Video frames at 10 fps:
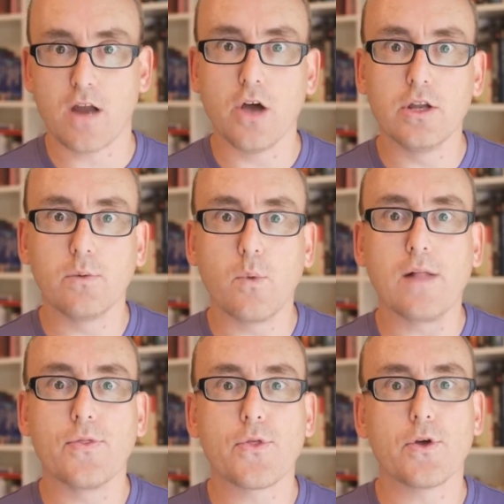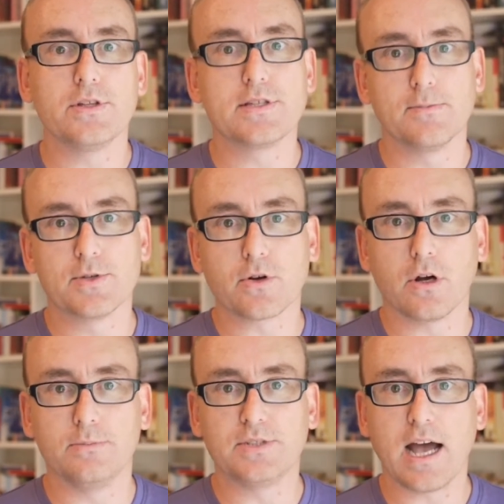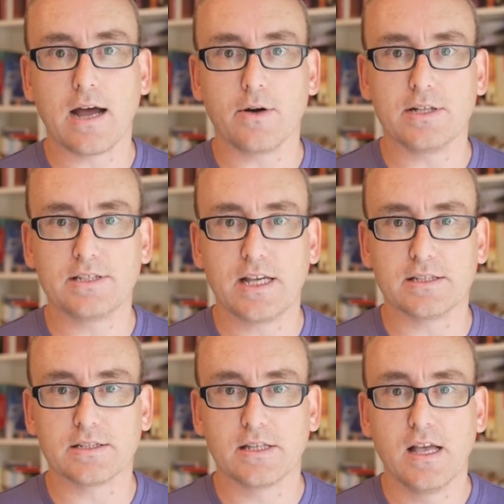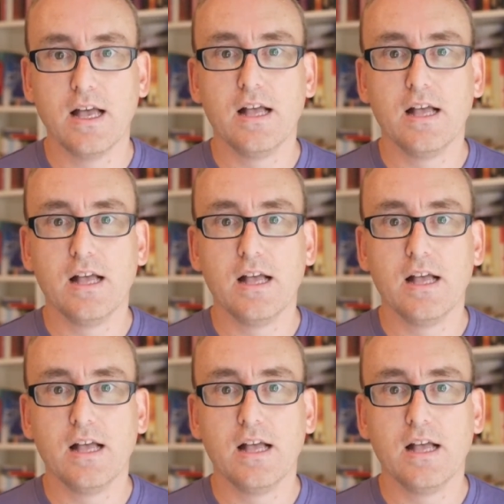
Only 1/3 subscribe to RSS.